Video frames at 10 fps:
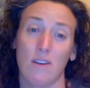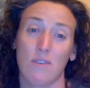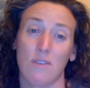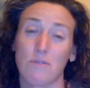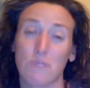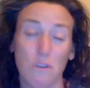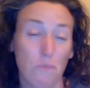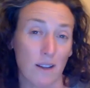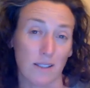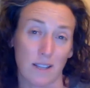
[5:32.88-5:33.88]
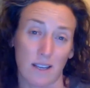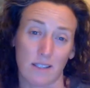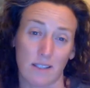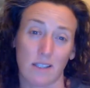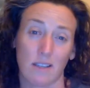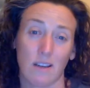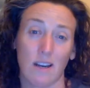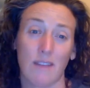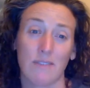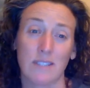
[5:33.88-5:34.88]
through due process could have